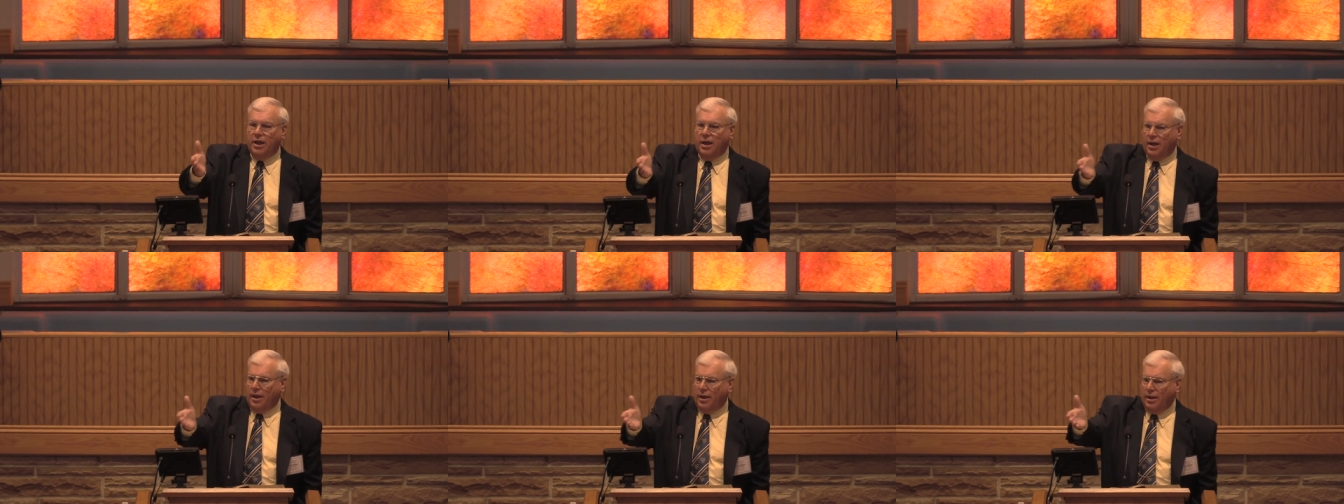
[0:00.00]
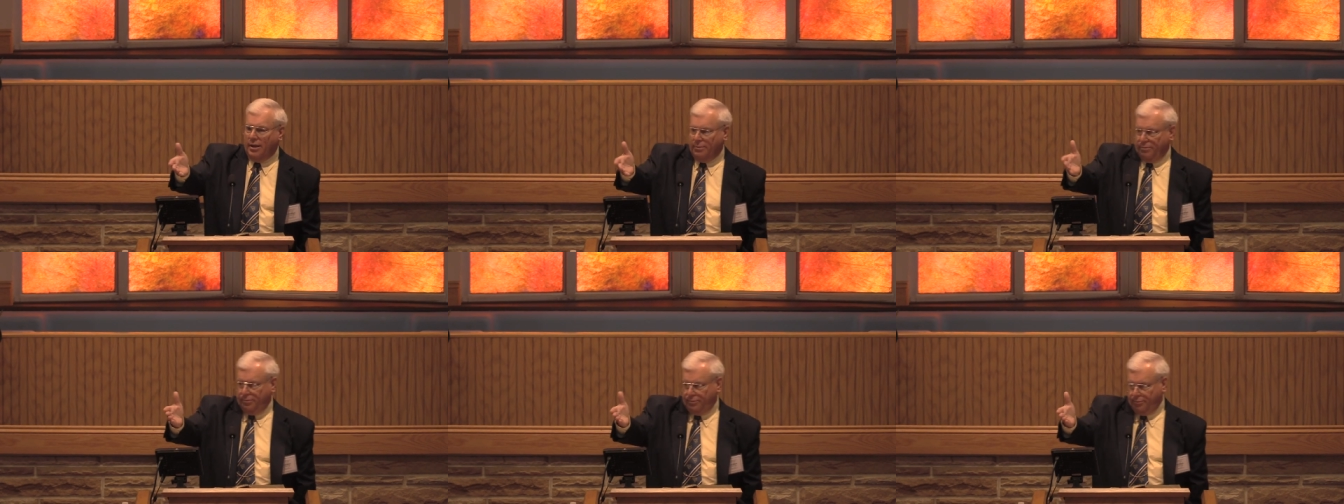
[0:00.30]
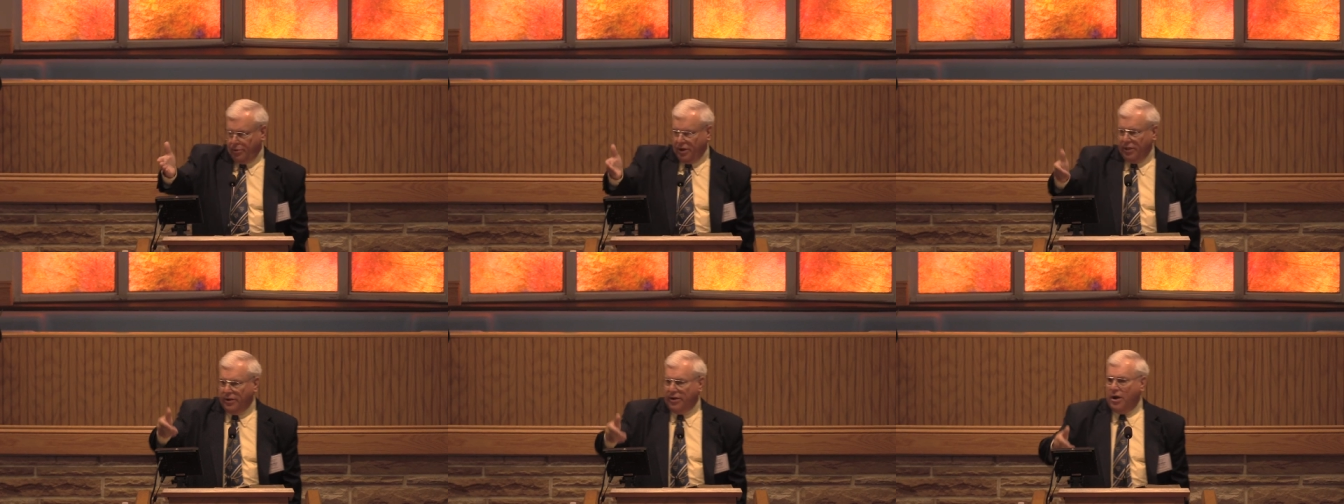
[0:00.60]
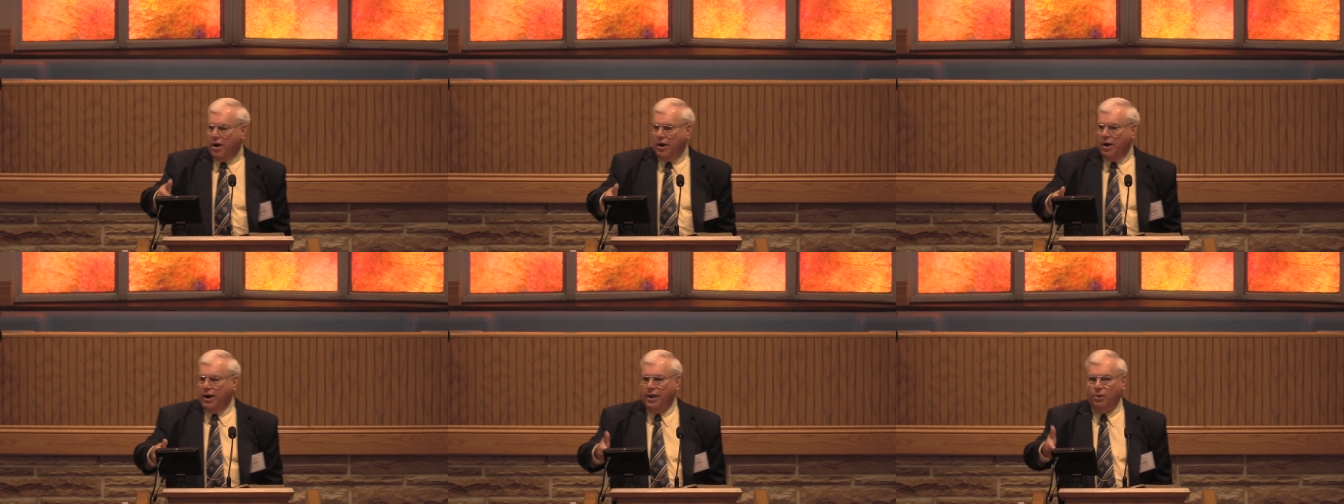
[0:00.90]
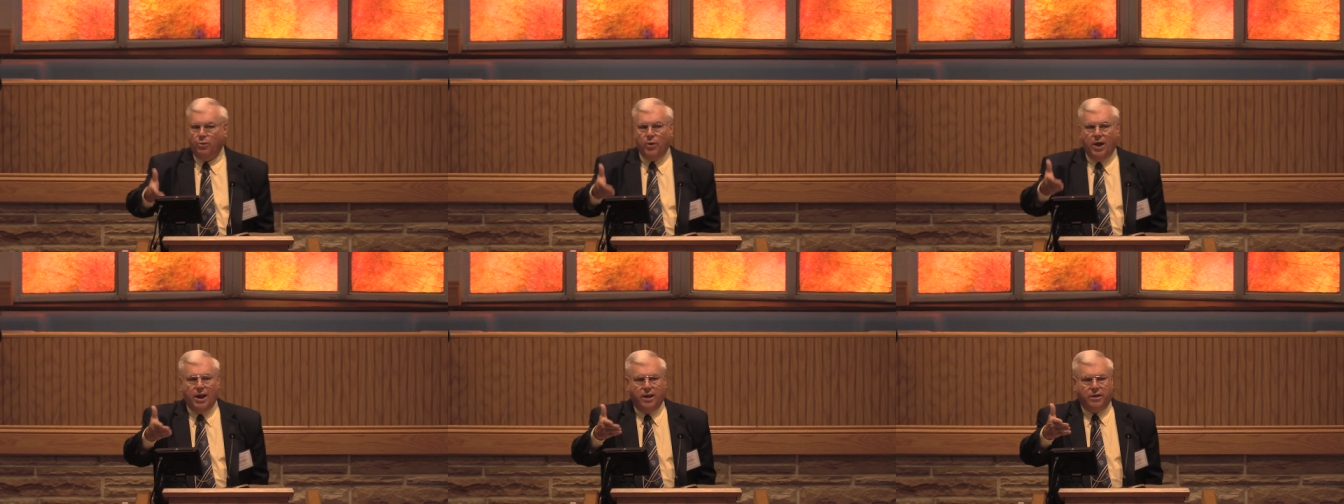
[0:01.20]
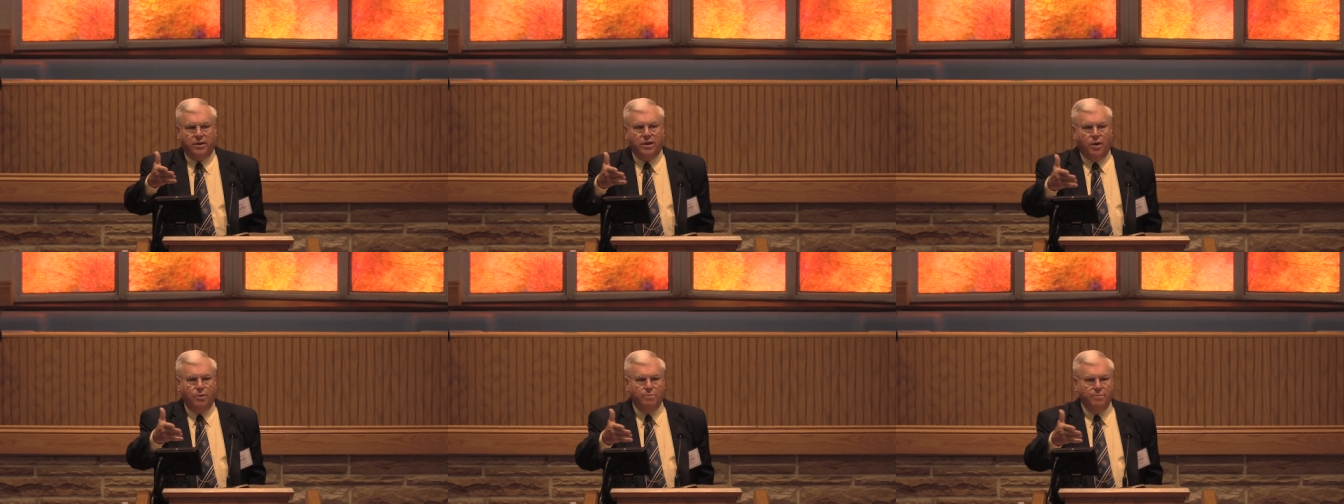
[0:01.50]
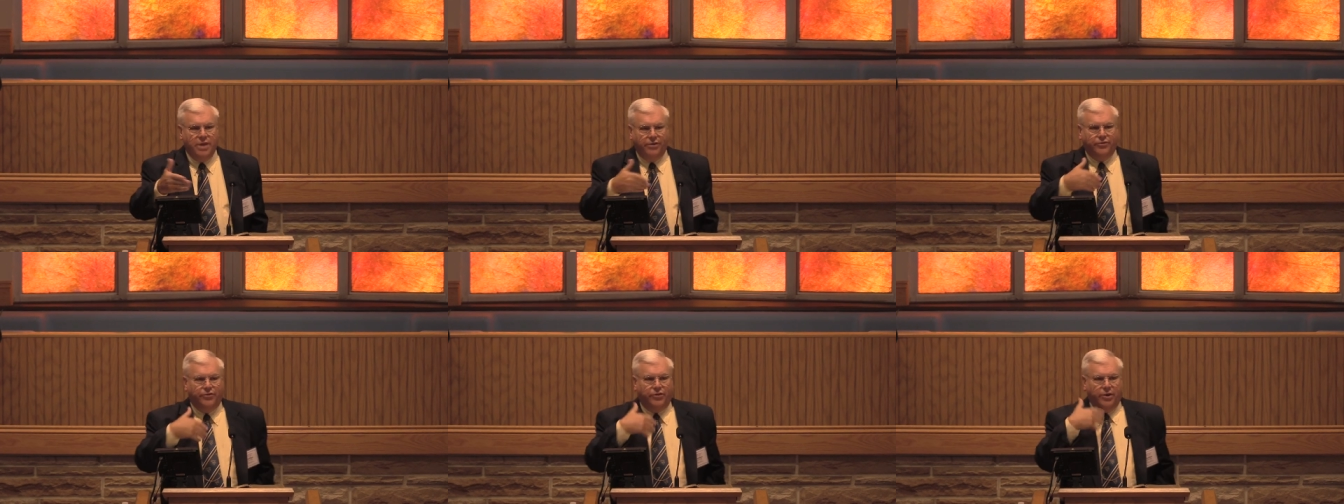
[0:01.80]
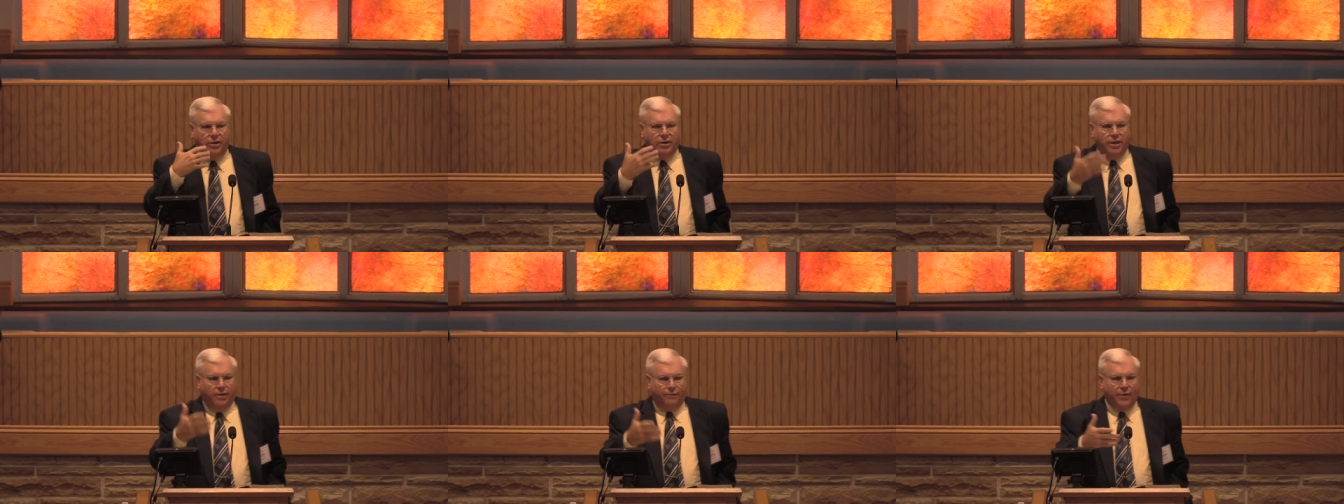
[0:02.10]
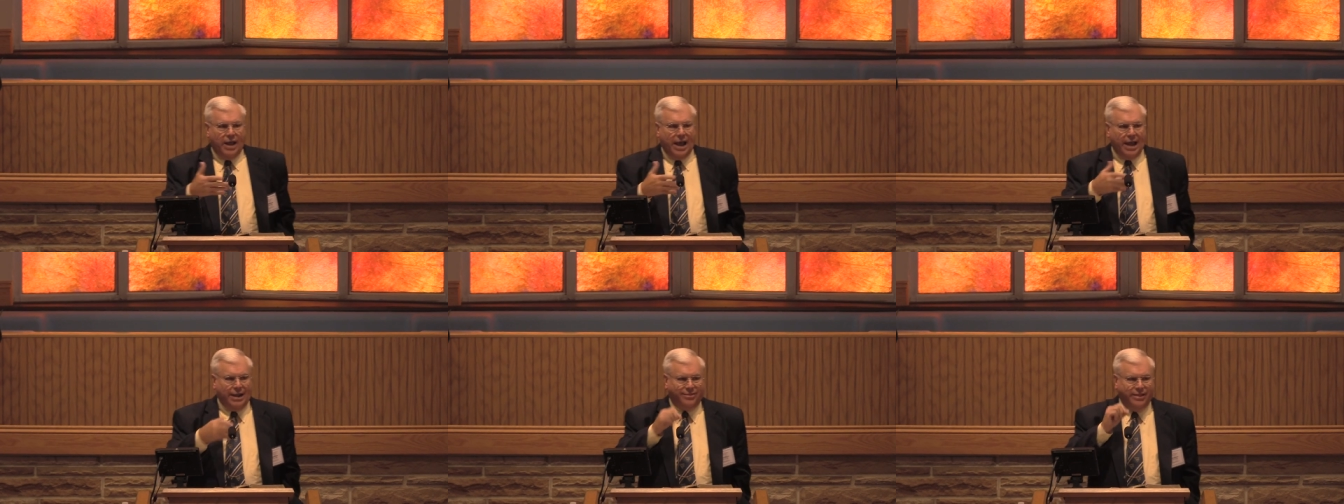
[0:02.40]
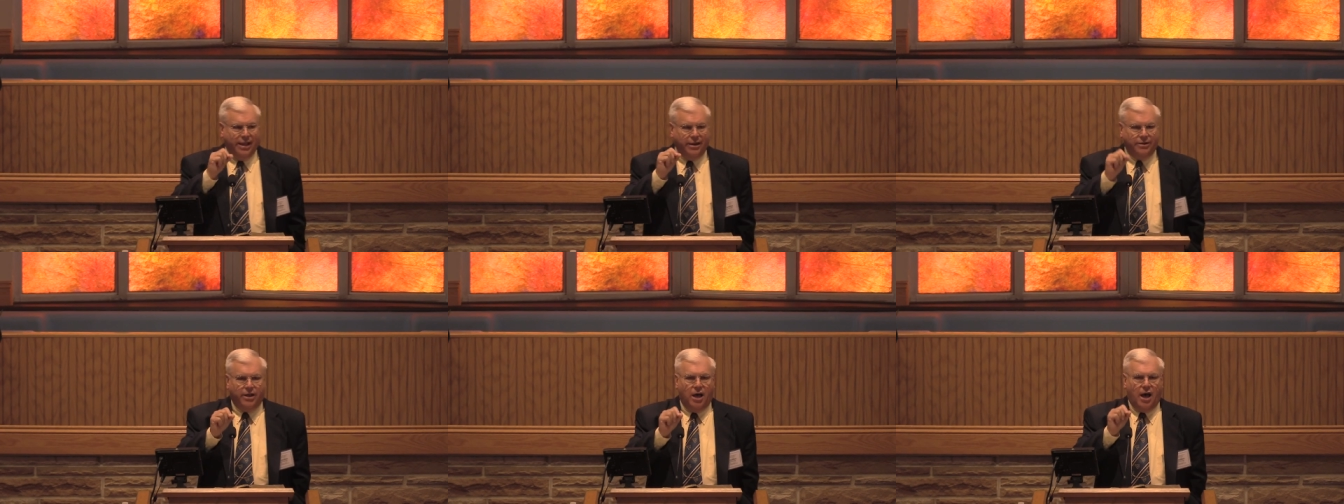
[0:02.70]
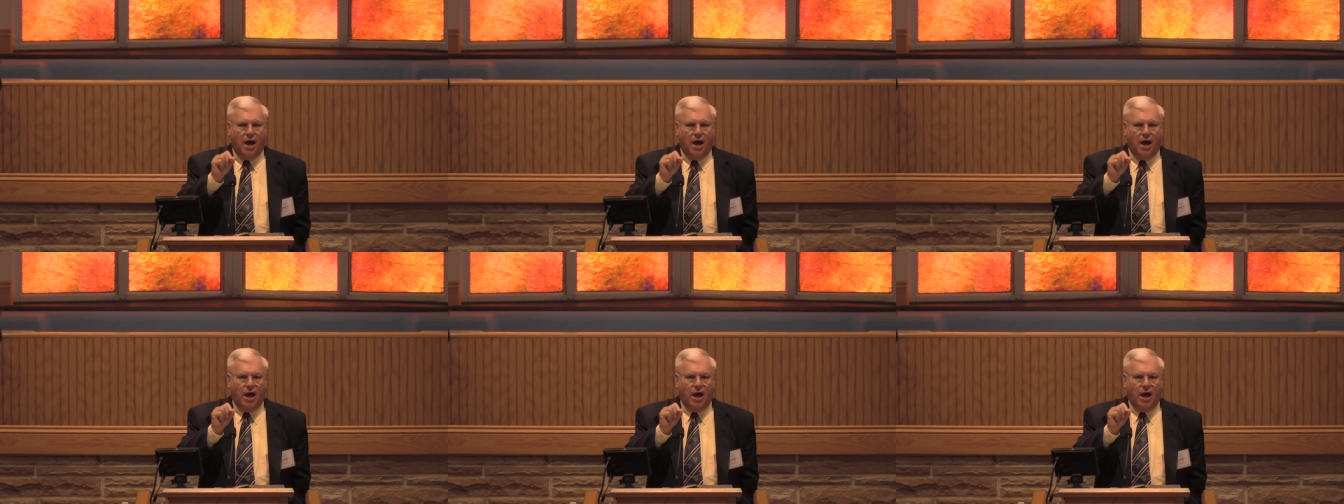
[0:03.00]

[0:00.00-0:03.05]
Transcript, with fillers: uh, Brother Darty a while ago mentioned the fact that